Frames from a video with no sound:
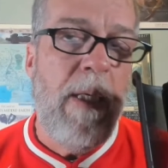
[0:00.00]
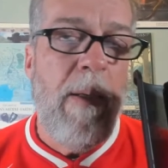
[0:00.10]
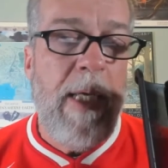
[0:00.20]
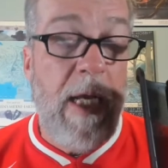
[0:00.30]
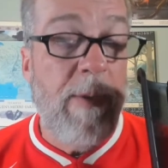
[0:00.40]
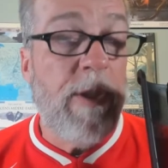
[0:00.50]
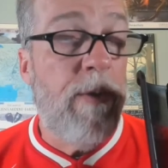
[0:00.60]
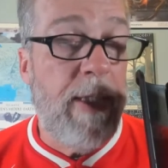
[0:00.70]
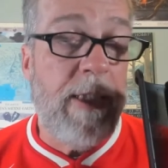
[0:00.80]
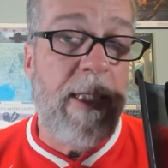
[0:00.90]
He was
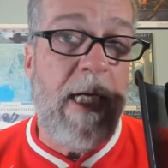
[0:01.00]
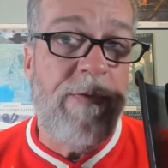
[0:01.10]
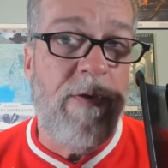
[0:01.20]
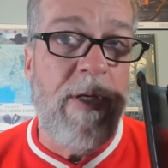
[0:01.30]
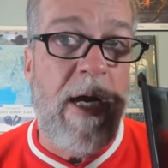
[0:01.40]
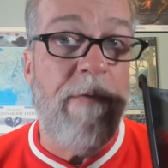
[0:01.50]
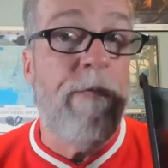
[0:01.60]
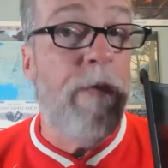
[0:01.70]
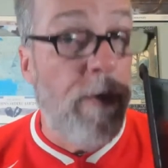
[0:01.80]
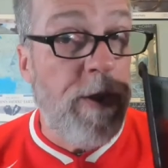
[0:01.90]
criticized for not
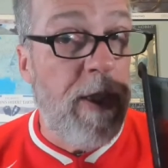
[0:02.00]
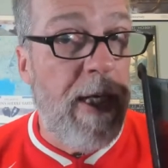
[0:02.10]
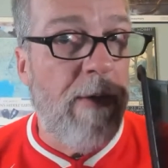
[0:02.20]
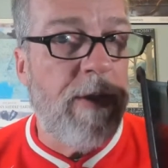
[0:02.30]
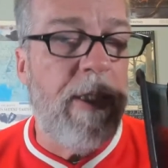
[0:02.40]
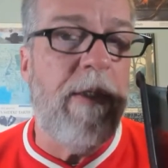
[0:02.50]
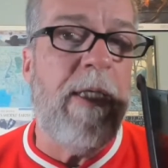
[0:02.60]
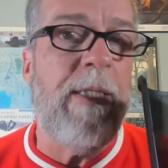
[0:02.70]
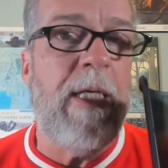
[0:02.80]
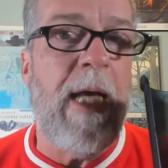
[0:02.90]
first announcing
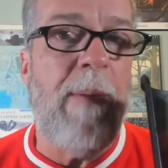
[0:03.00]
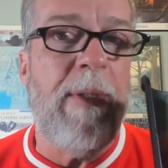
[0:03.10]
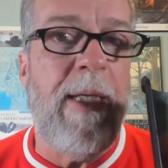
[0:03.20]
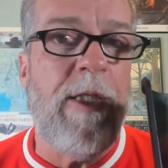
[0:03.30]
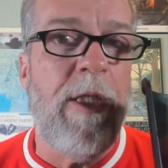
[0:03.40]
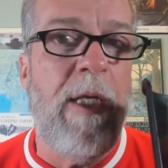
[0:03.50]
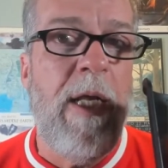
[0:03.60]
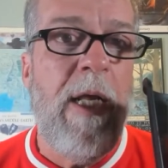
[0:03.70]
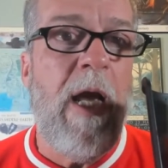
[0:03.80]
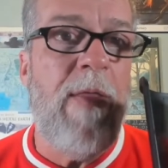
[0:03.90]
the decapitation
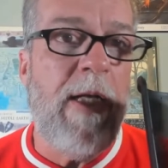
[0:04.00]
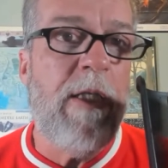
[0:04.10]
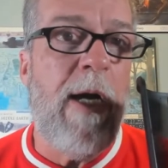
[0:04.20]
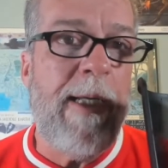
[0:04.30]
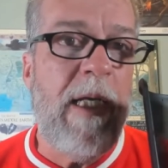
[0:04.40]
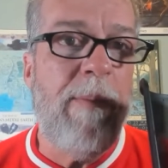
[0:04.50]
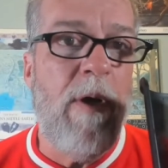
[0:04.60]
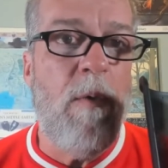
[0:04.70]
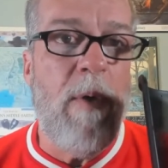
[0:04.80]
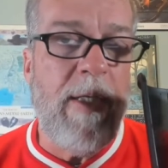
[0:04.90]
and then talking
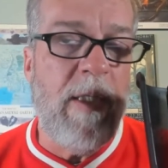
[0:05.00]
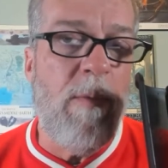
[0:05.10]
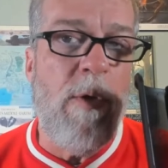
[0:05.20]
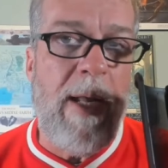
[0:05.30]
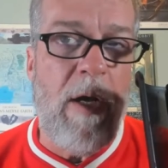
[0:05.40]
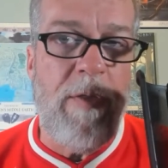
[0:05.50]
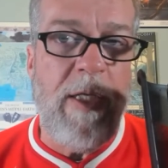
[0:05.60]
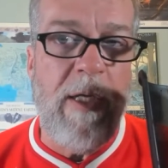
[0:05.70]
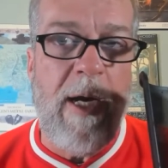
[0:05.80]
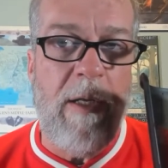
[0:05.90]
about what is a more healthy
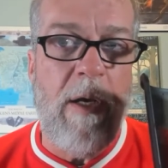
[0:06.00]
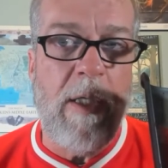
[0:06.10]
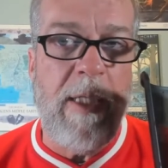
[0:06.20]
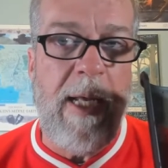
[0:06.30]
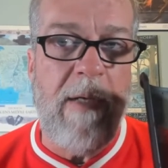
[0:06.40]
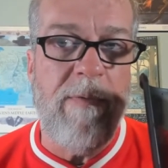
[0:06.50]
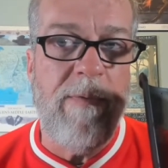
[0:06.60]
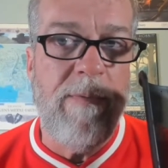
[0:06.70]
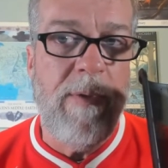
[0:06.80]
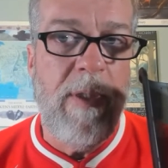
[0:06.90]
dialogue to have.
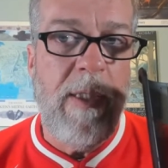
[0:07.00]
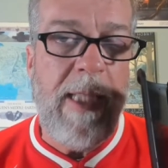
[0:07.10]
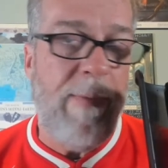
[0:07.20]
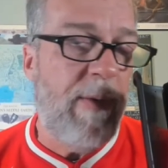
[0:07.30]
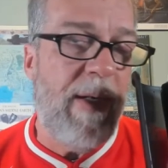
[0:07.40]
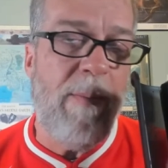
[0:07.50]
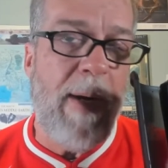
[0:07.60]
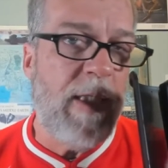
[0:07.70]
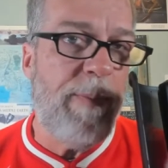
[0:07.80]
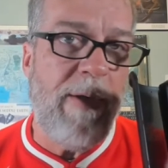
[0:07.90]
That would have been a
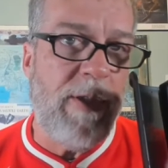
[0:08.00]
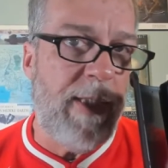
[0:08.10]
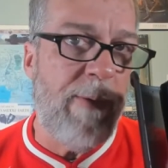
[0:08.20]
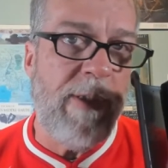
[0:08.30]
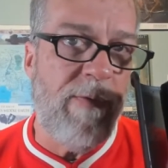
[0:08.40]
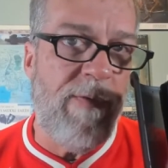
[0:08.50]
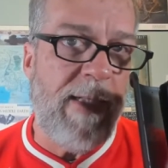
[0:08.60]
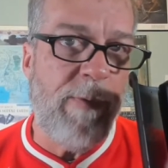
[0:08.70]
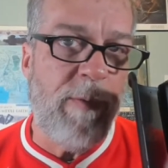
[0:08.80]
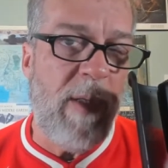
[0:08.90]
much better sequence of
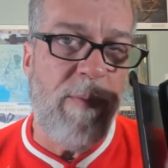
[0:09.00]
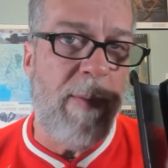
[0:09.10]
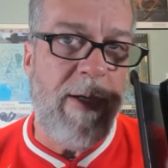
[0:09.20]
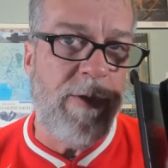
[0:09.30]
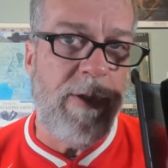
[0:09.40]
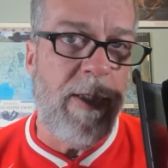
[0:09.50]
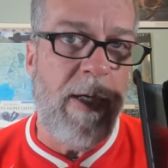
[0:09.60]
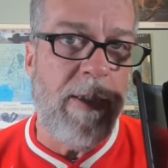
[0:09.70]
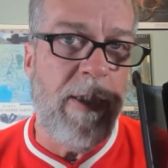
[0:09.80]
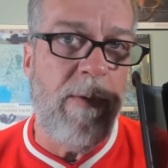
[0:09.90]
events, which my prime minister did
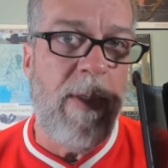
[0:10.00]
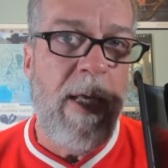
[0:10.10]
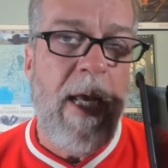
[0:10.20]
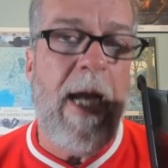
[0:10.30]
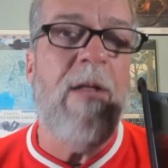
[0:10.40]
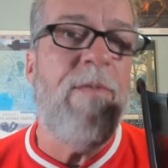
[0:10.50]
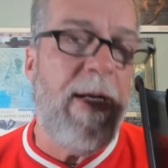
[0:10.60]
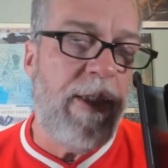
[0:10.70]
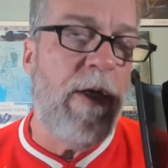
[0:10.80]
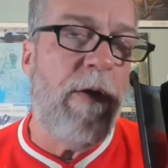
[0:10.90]
not do. And
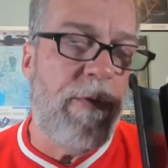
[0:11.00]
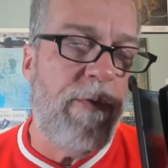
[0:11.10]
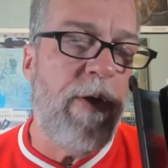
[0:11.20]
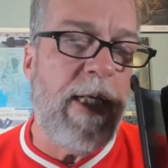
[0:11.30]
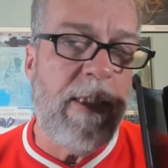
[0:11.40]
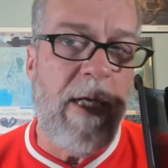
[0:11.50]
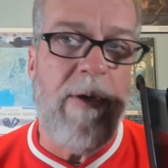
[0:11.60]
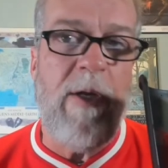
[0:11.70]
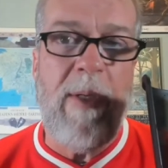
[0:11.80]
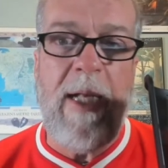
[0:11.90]
event, a few days later,
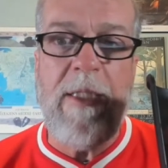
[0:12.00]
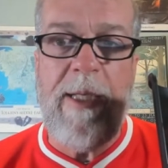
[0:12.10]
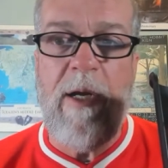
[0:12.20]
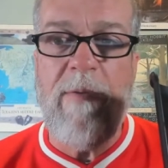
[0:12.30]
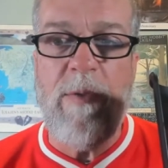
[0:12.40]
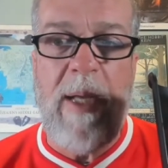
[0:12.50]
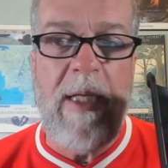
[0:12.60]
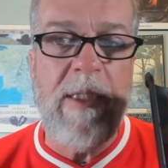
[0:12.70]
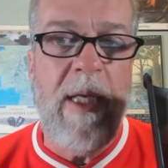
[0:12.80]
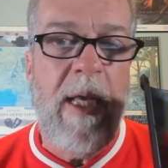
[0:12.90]
he realized the error of his
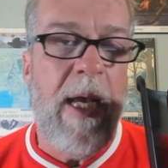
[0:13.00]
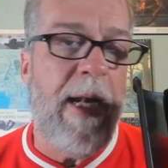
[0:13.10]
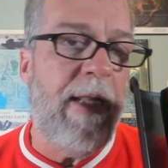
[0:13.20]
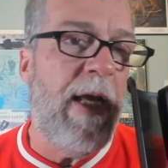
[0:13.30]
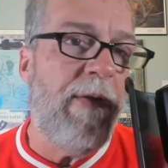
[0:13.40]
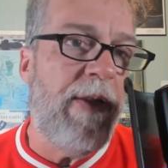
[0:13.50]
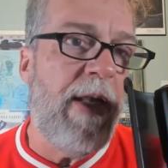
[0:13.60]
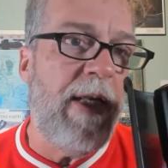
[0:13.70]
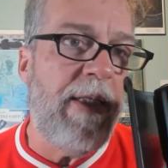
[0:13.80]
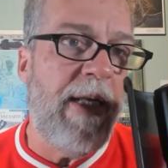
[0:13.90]
ways, and
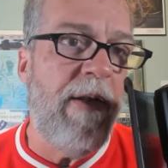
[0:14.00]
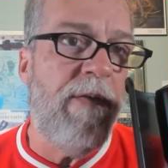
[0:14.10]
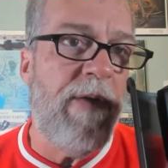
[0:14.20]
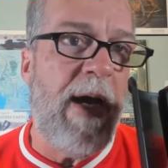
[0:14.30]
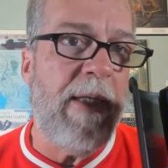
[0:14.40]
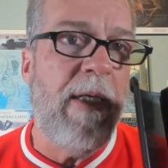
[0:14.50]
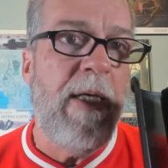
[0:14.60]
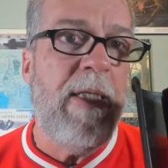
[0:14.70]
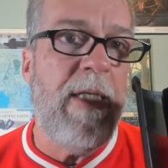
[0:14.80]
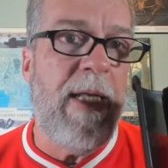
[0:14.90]
then he did, in fact,
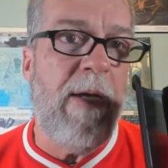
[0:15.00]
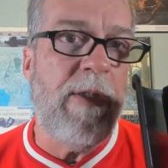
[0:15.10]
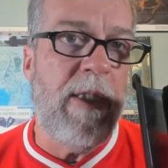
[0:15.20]
denounce the